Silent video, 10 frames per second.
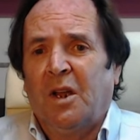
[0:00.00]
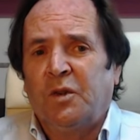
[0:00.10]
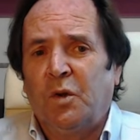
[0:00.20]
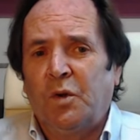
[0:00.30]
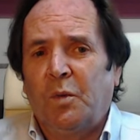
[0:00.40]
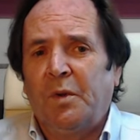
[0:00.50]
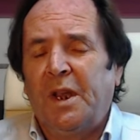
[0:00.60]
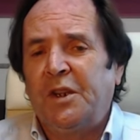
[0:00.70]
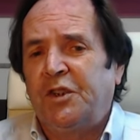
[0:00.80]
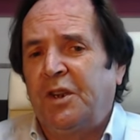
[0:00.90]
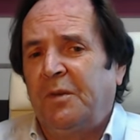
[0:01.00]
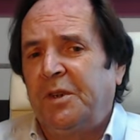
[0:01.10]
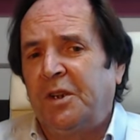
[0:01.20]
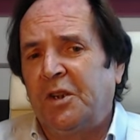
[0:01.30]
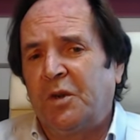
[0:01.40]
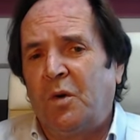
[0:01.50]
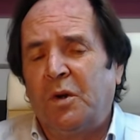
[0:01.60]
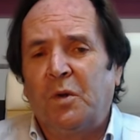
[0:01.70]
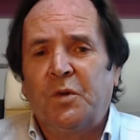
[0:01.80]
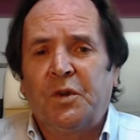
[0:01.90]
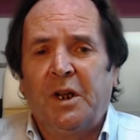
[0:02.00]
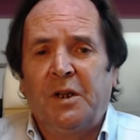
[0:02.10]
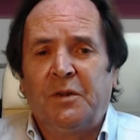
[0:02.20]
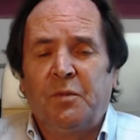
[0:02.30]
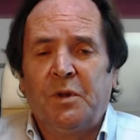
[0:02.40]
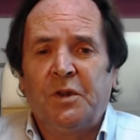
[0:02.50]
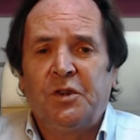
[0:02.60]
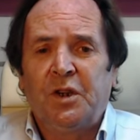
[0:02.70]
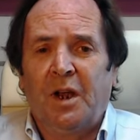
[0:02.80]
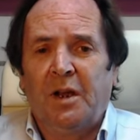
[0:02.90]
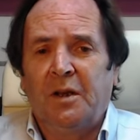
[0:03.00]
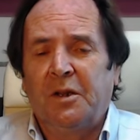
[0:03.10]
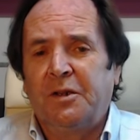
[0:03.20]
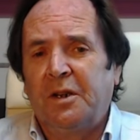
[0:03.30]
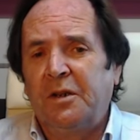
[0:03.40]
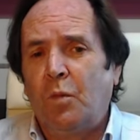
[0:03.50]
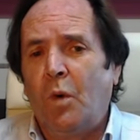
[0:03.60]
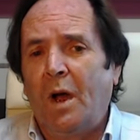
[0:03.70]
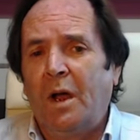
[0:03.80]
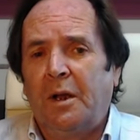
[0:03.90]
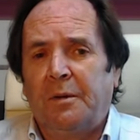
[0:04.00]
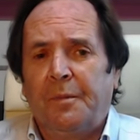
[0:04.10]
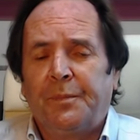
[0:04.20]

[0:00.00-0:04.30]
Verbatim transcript: Notably, it's shifted its oil trade with China to yuan.